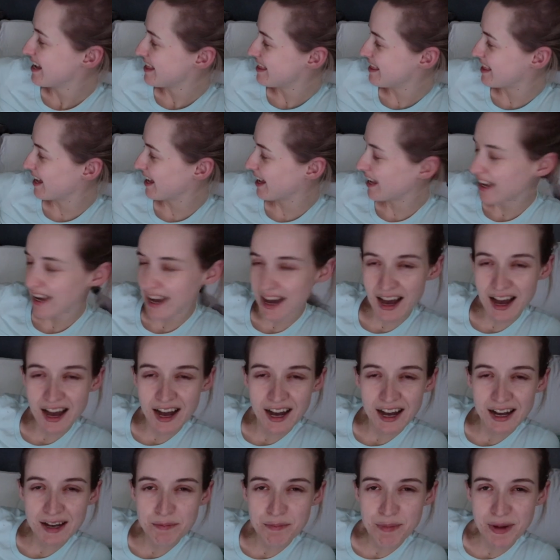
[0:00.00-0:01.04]
They
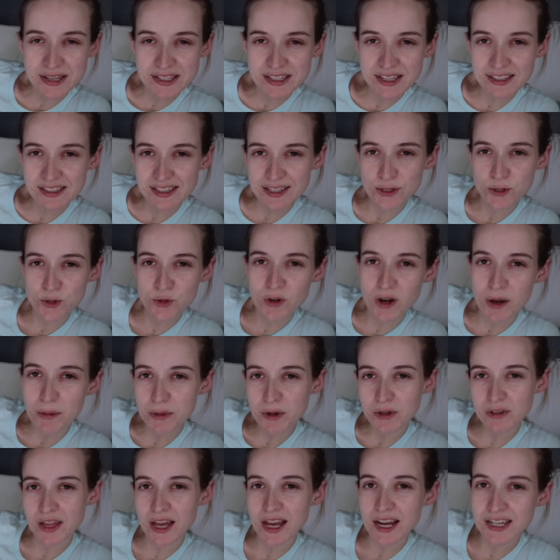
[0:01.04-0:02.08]
uh, basically scrub
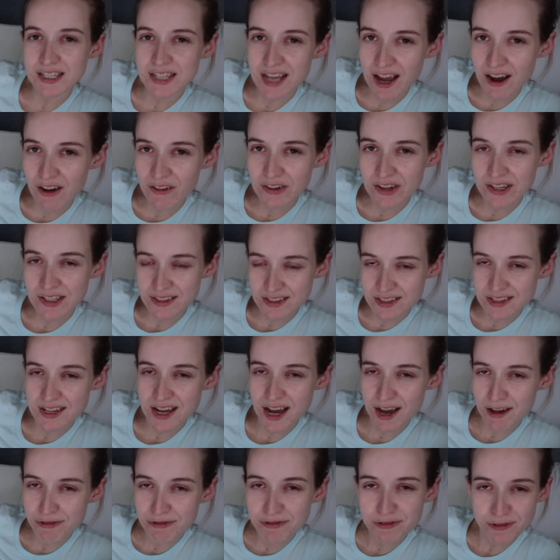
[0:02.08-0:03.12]
your leg down and
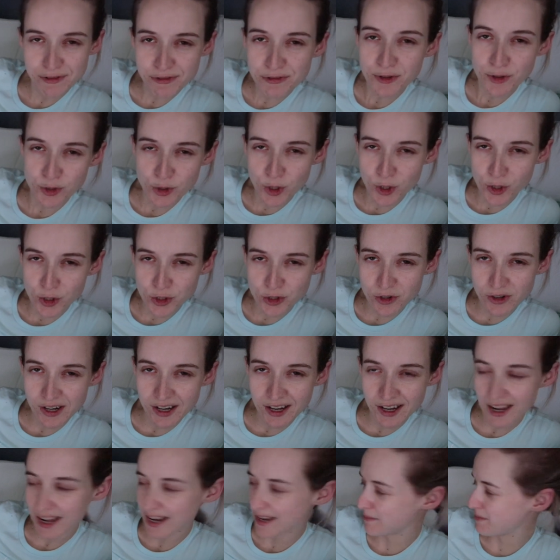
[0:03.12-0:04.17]
stuff for
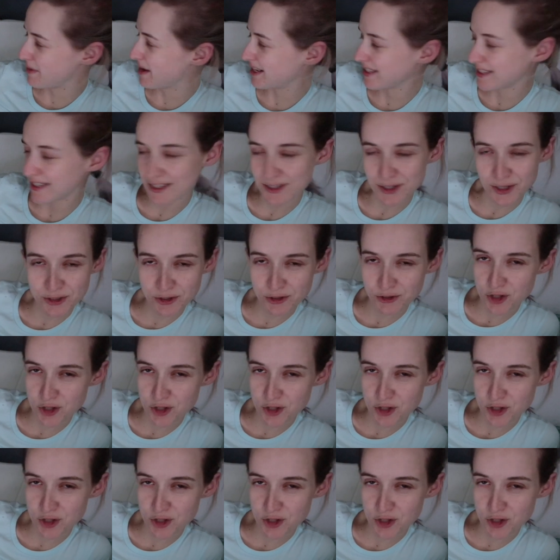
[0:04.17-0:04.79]
surgery and it makes it